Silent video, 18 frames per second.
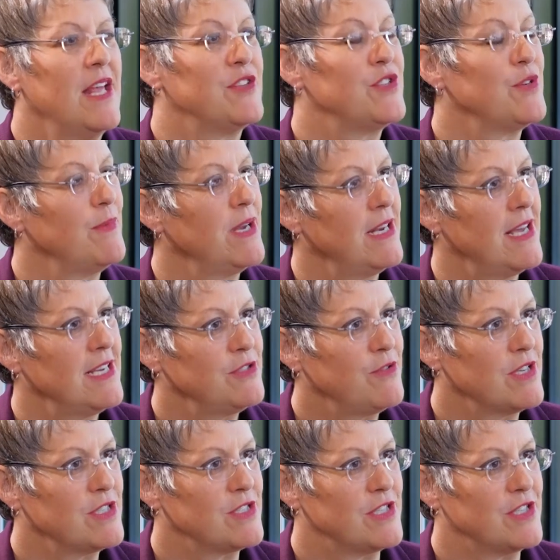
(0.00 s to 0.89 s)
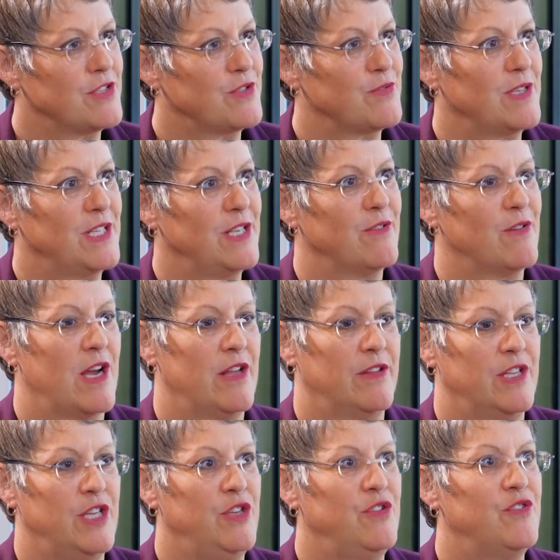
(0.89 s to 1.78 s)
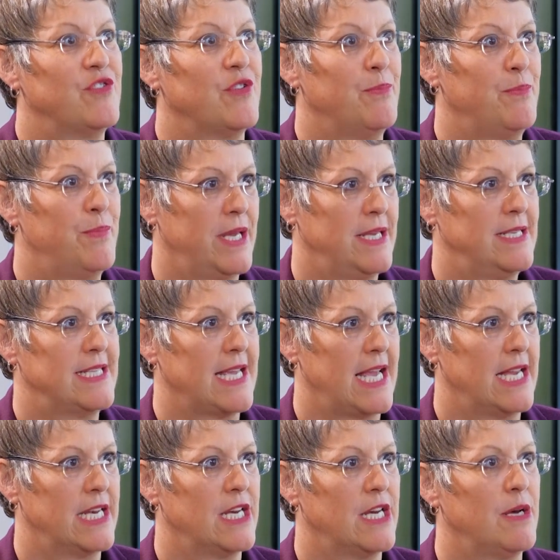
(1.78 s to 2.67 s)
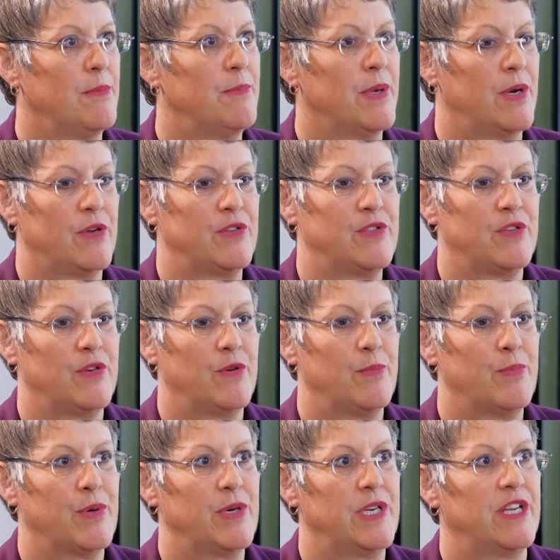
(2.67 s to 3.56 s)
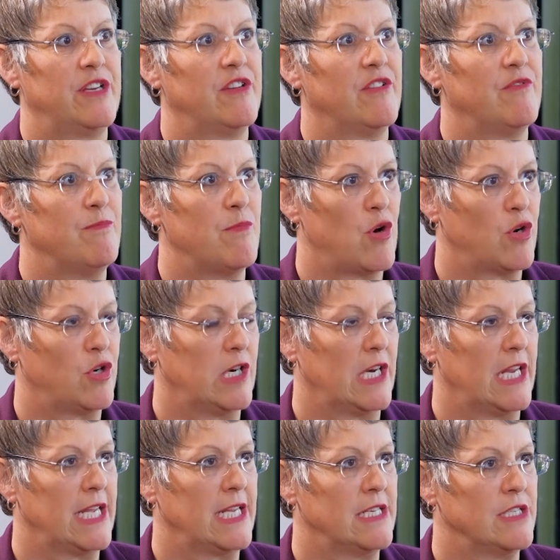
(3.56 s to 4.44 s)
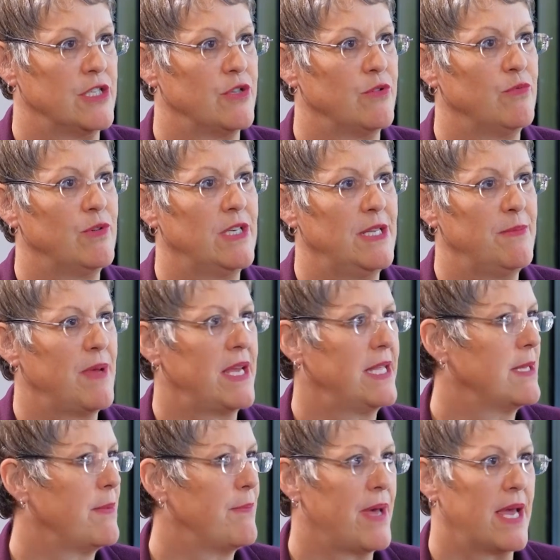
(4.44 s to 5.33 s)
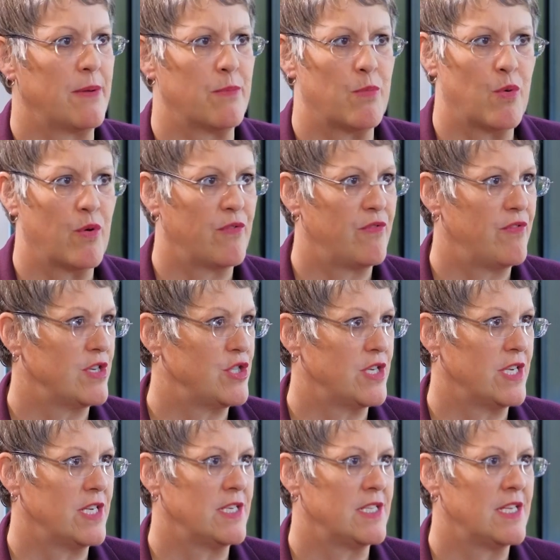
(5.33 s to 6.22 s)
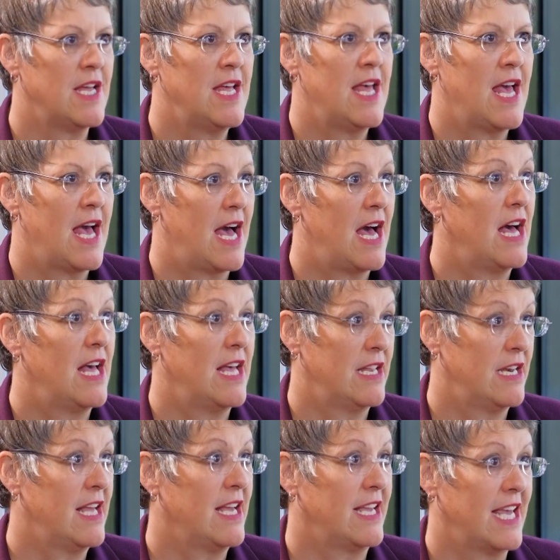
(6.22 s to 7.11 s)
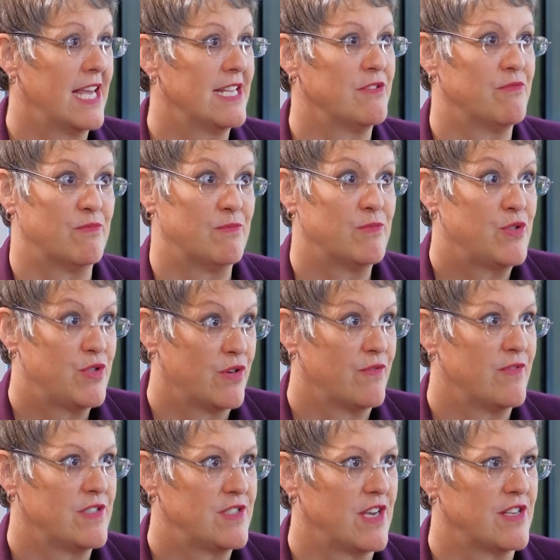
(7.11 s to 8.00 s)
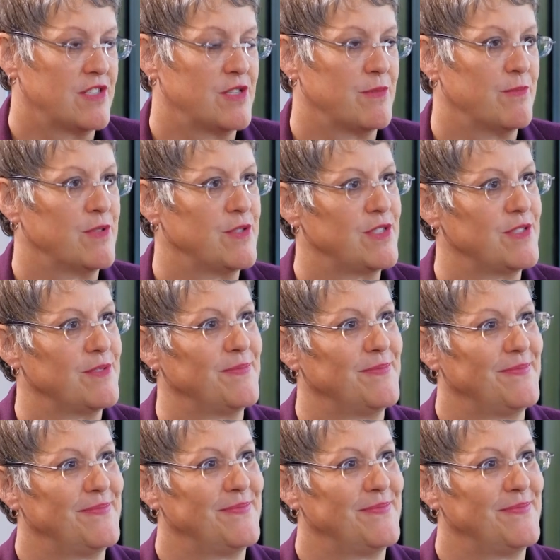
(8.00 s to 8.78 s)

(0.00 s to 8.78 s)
So my last question is really around the use of big data, but also predictive modeling to really make the bank more efficient and again, serve its customers.